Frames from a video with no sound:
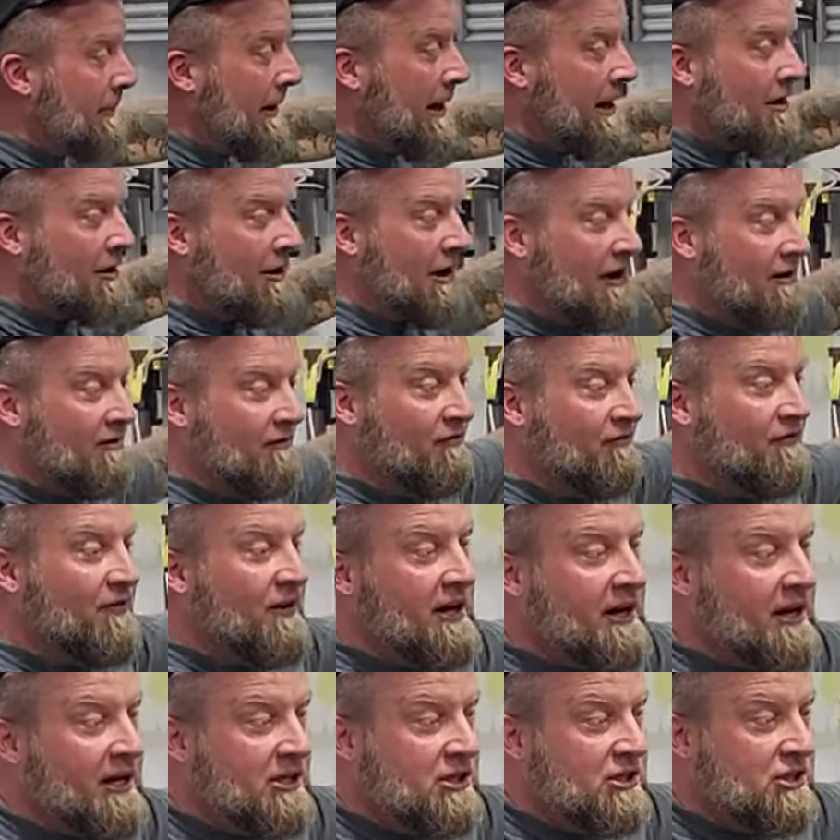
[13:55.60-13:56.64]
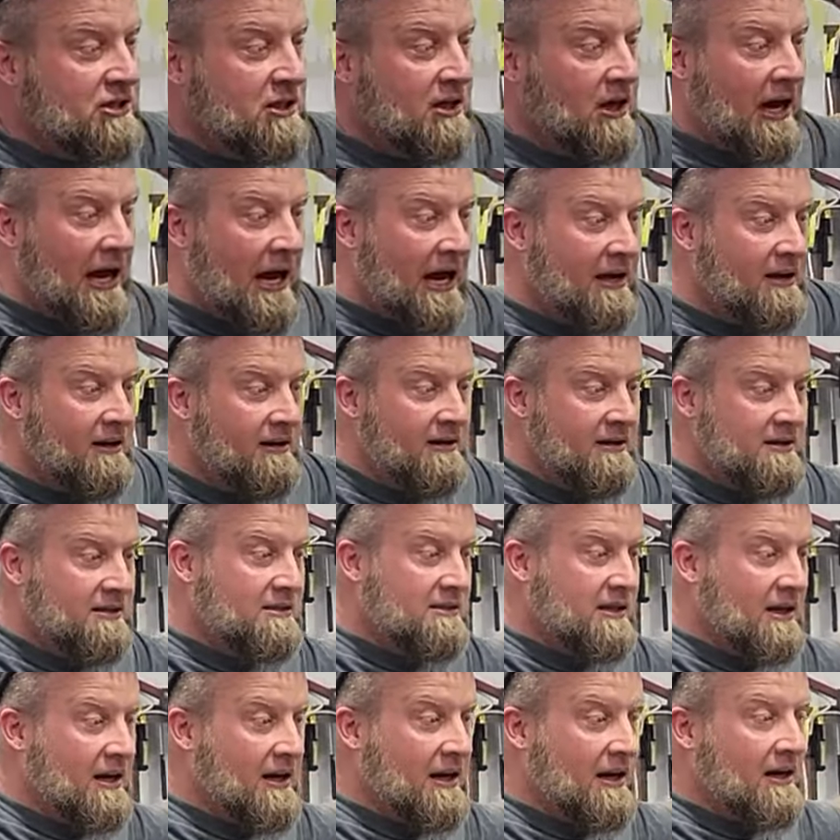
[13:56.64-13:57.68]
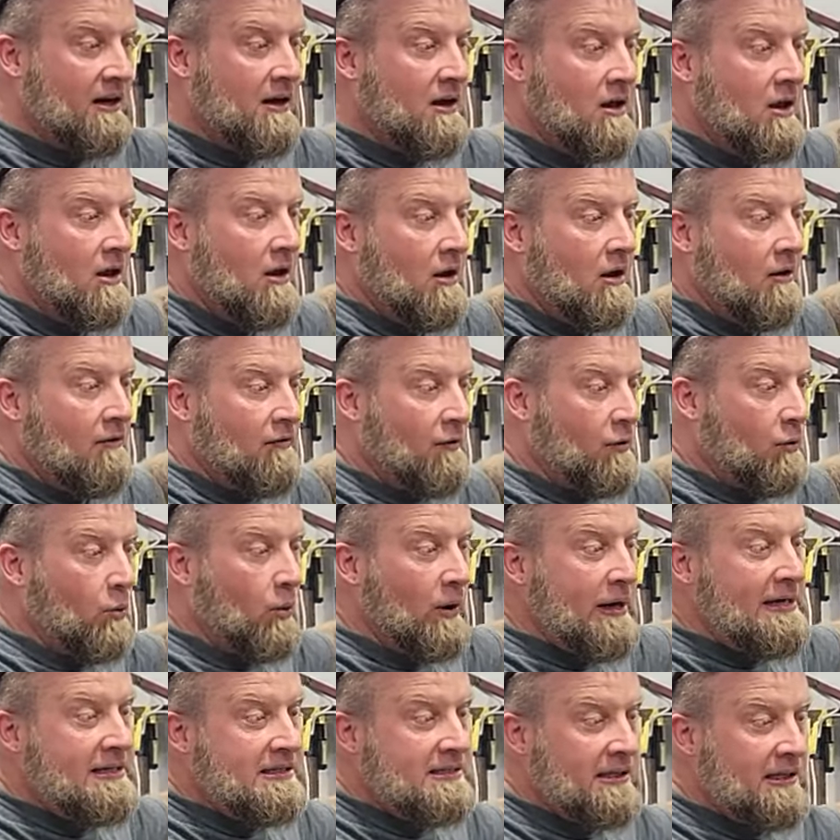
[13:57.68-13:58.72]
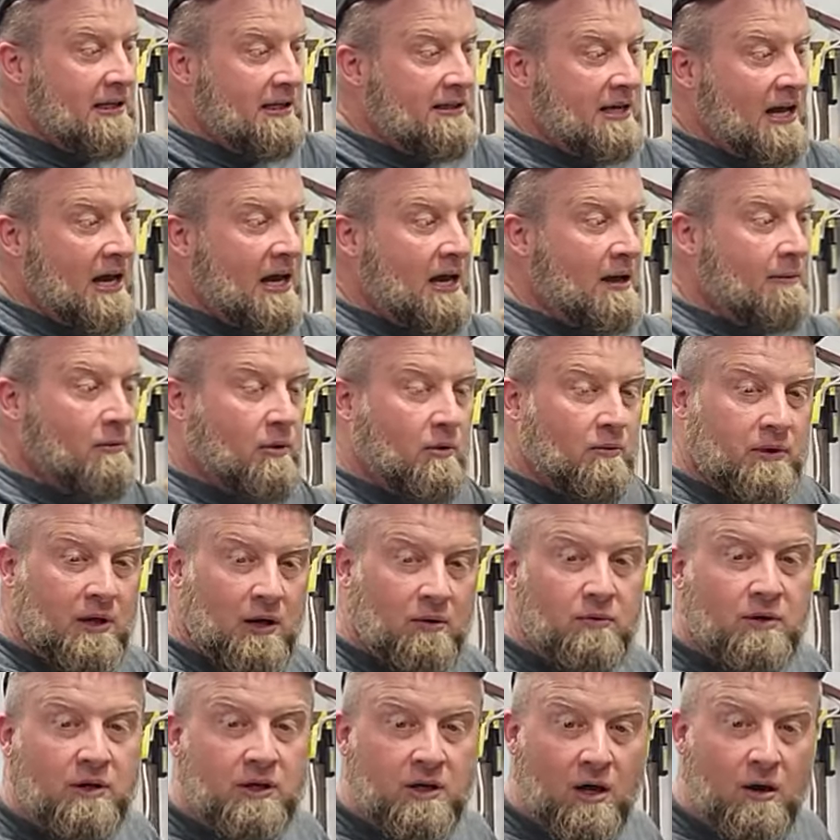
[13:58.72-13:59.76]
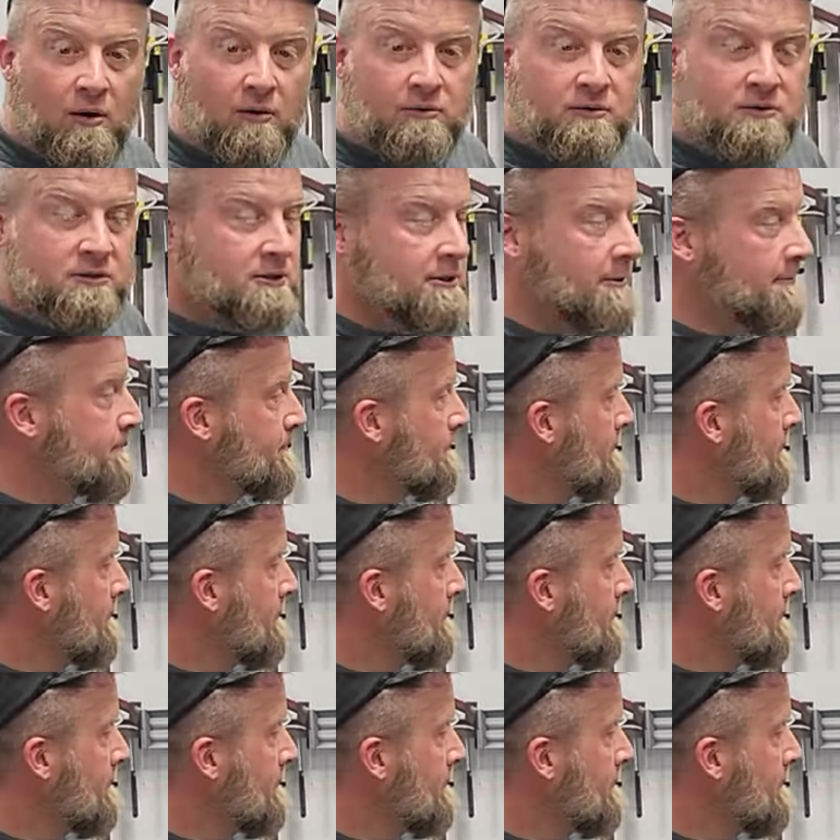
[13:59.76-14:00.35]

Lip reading: out and fish out of this thing for weeks at a time of the coast.